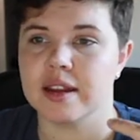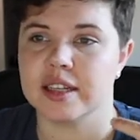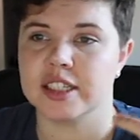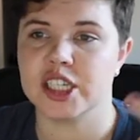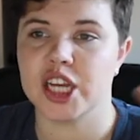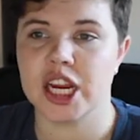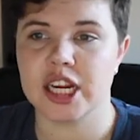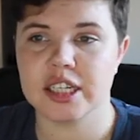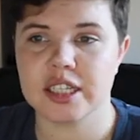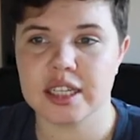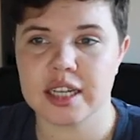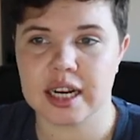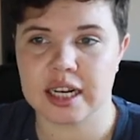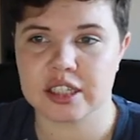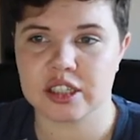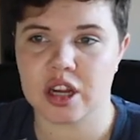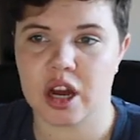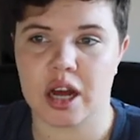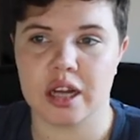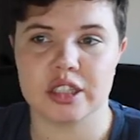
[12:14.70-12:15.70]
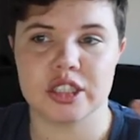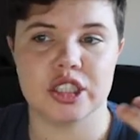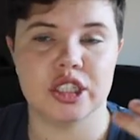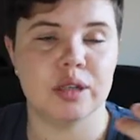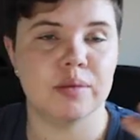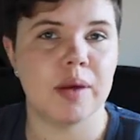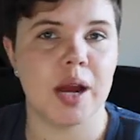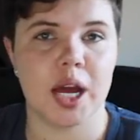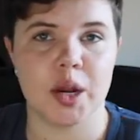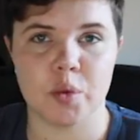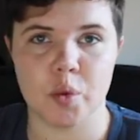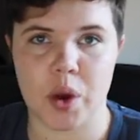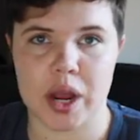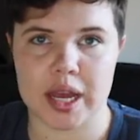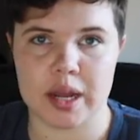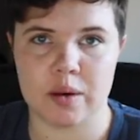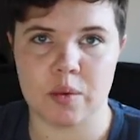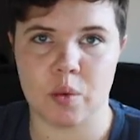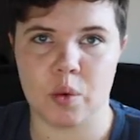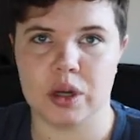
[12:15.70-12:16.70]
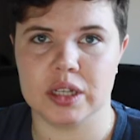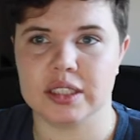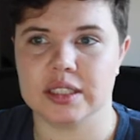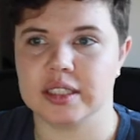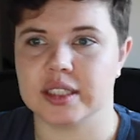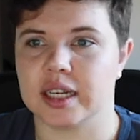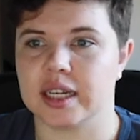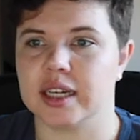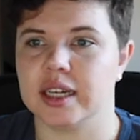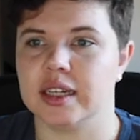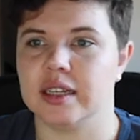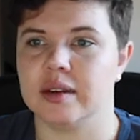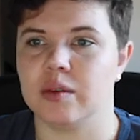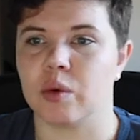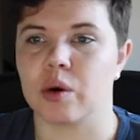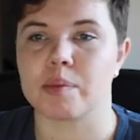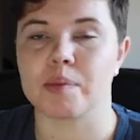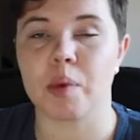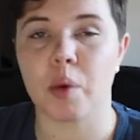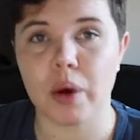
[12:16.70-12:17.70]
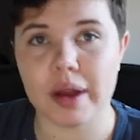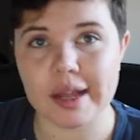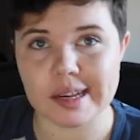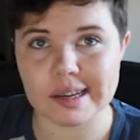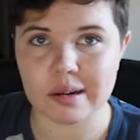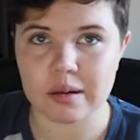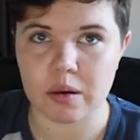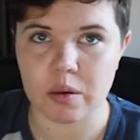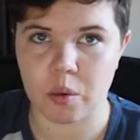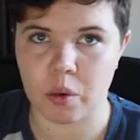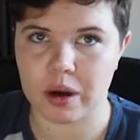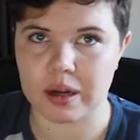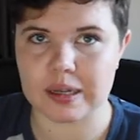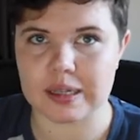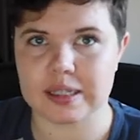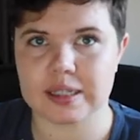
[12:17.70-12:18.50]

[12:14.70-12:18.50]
change to the next costume, and wait 1 second or 0.1